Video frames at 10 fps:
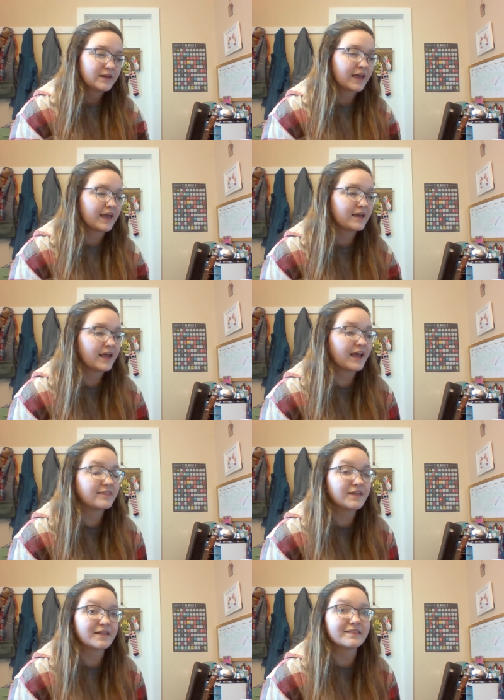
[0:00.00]
Okay,
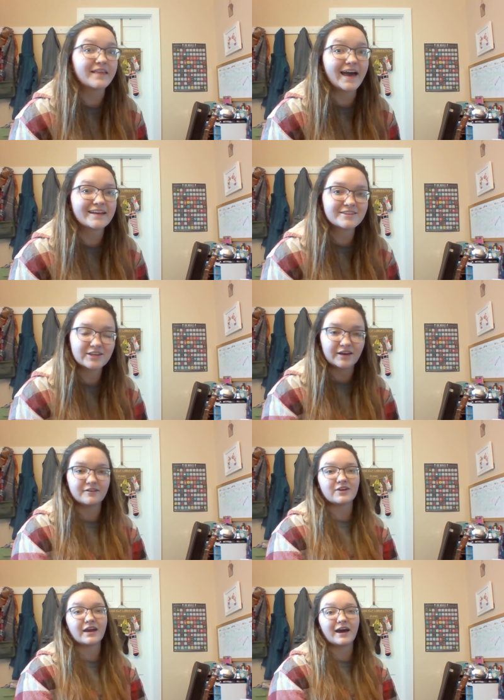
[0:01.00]
and the last
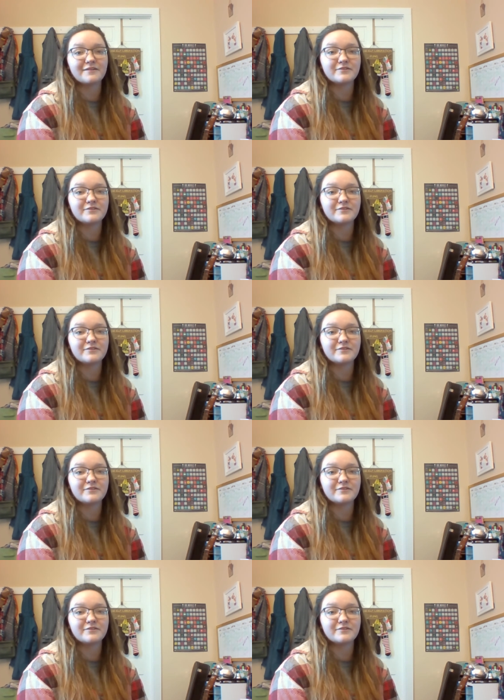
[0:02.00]
challenge I have